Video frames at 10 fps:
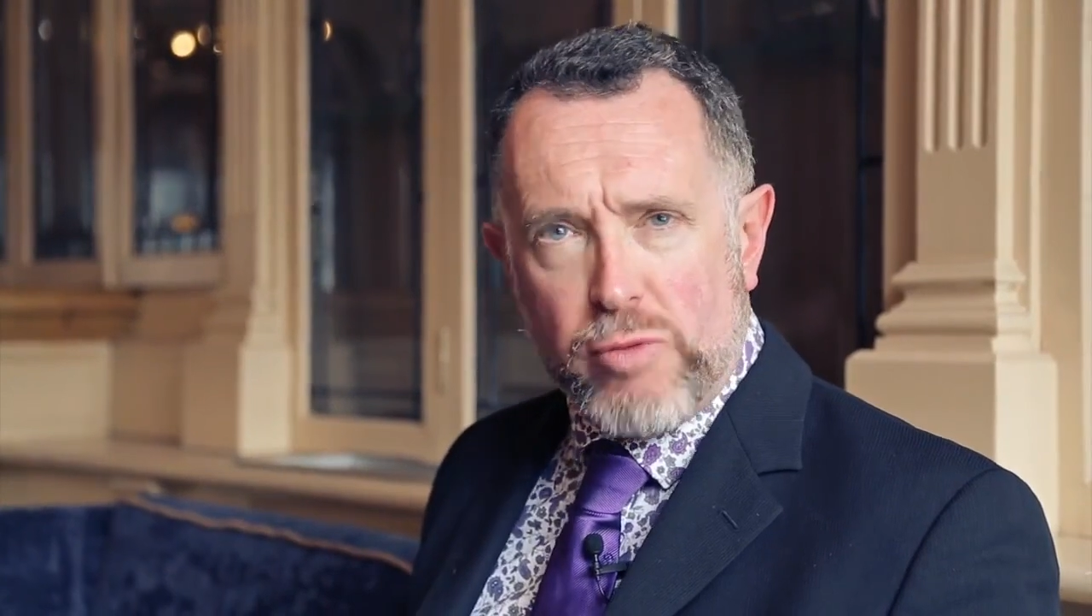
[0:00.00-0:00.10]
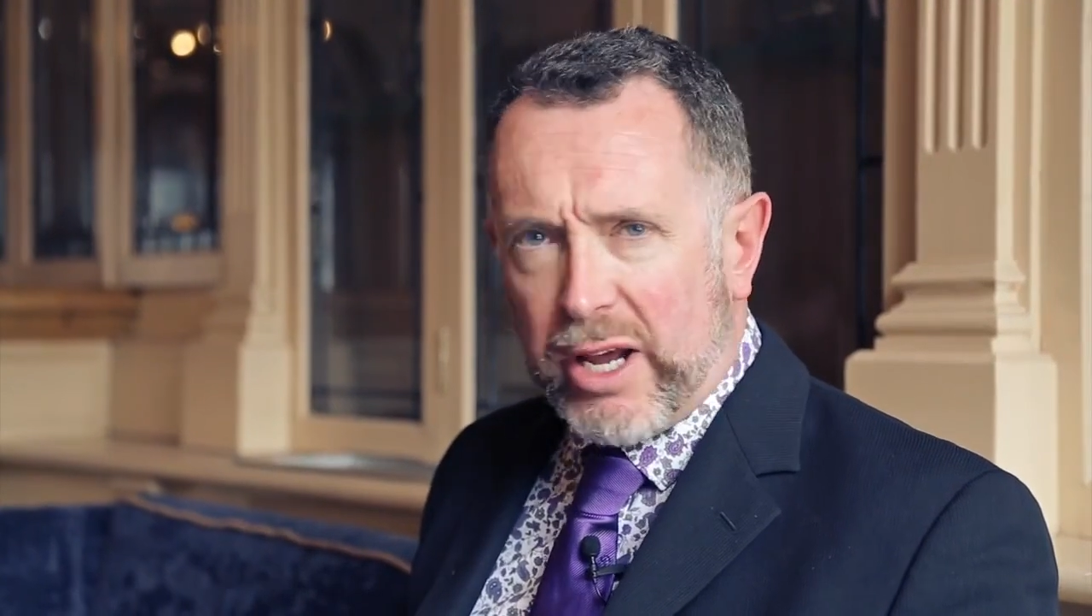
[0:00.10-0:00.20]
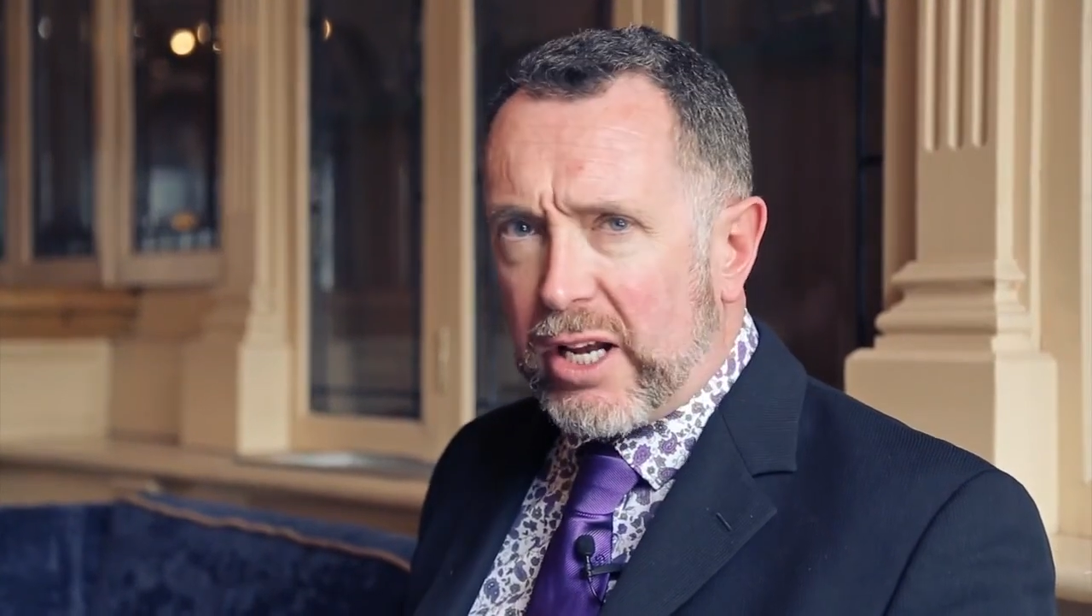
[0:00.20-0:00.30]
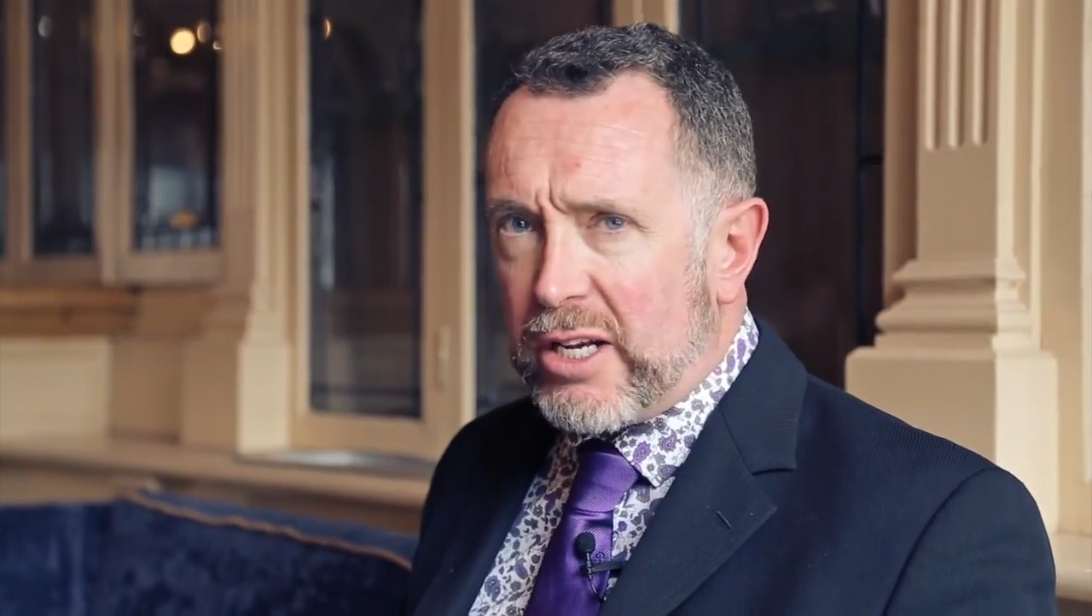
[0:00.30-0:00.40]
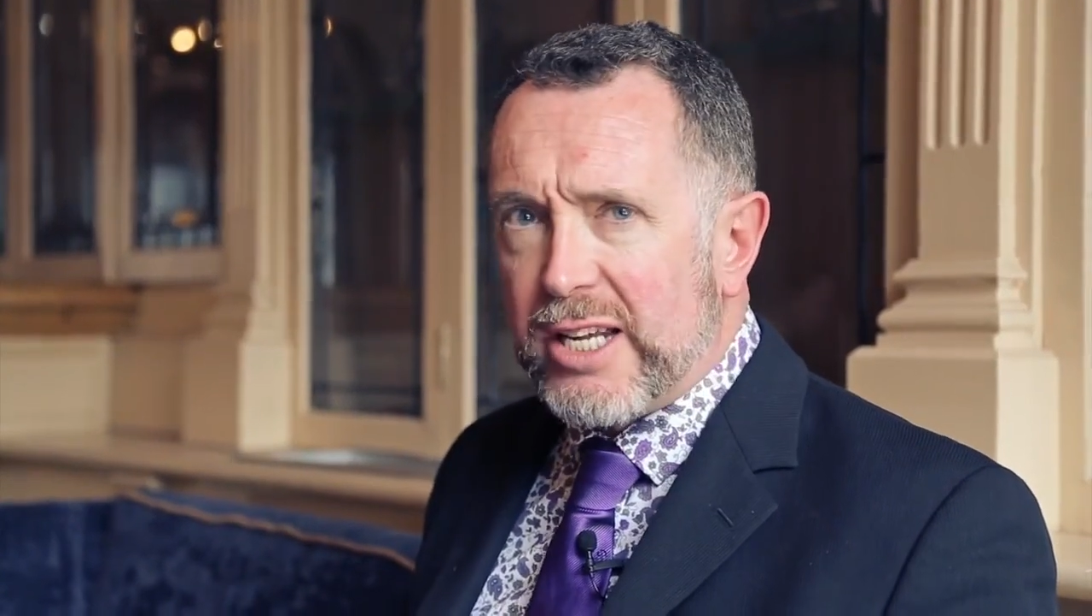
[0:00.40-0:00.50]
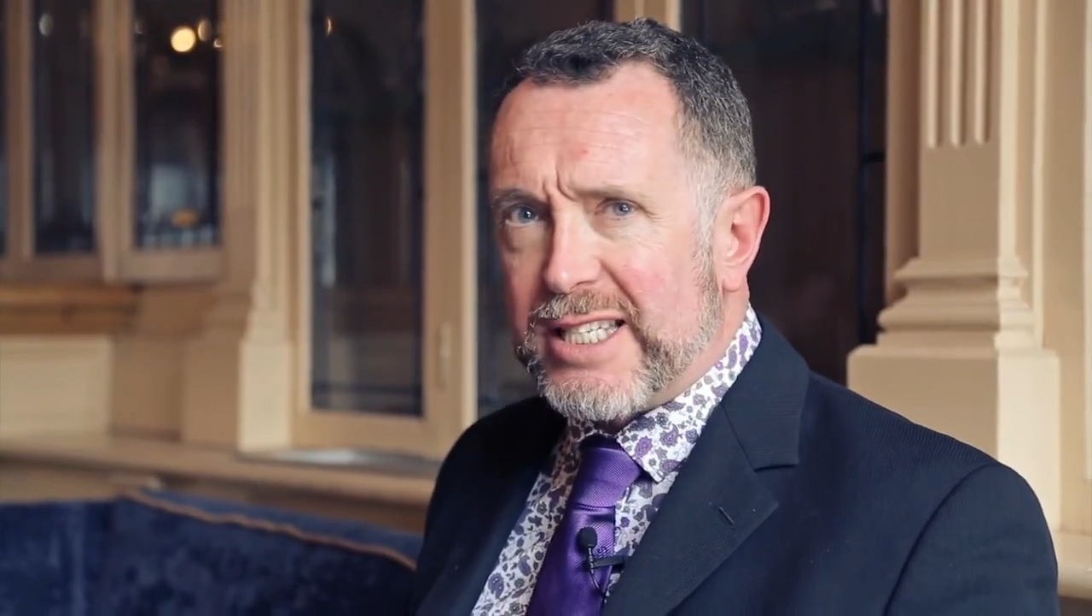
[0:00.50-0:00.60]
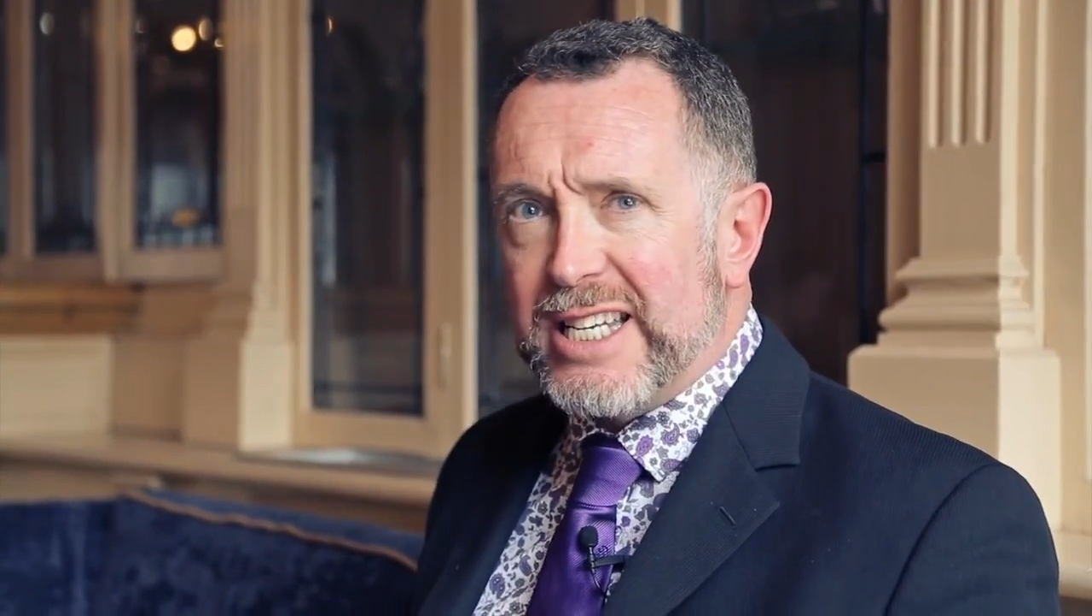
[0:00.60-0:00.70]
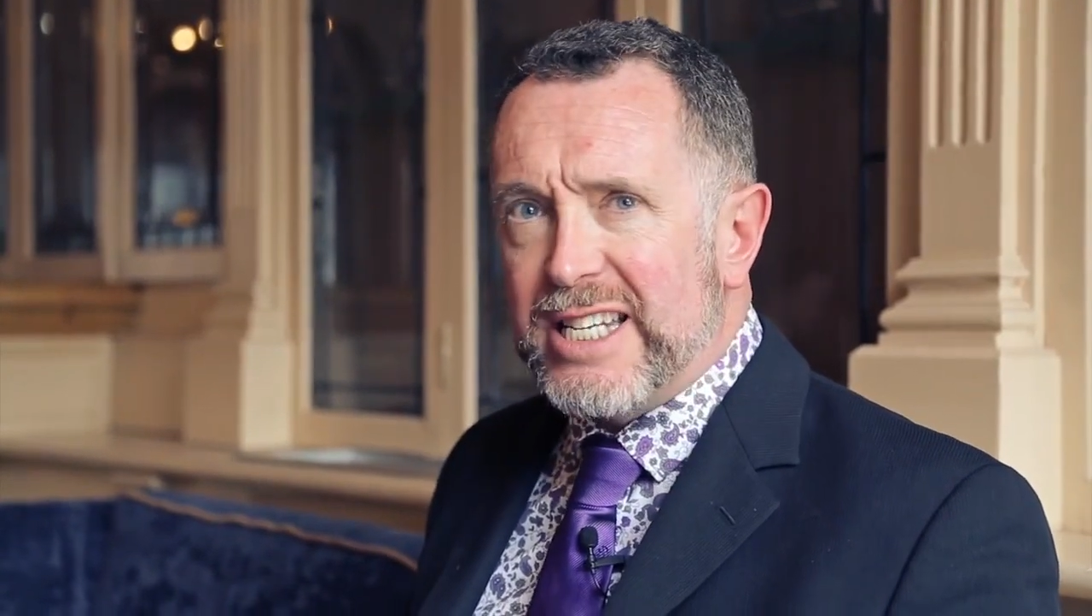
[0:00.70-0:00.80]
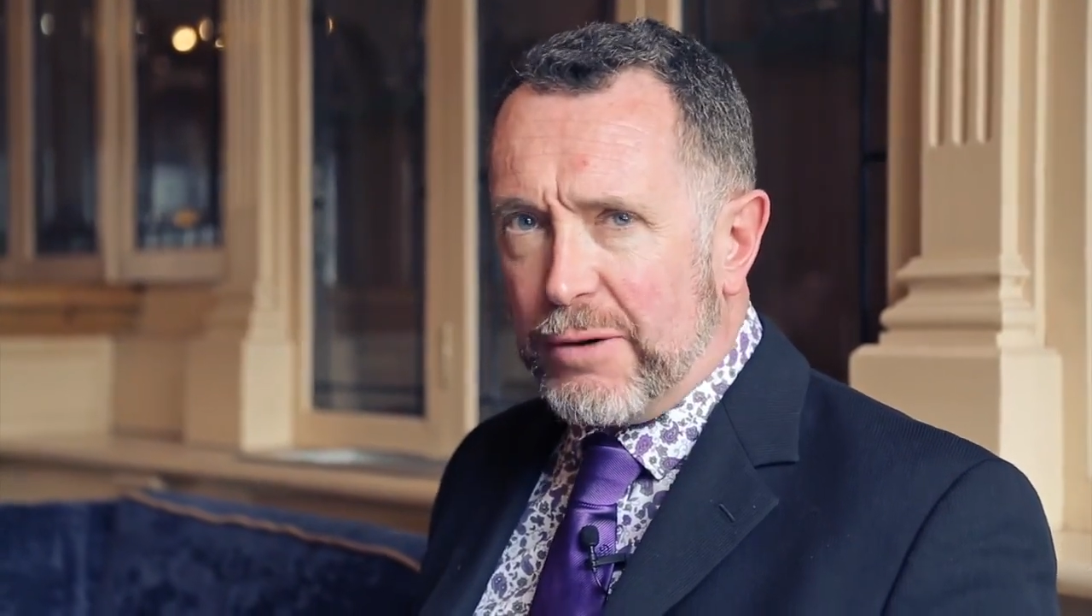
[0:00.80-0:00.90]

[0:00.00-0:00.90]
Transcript: Recognizing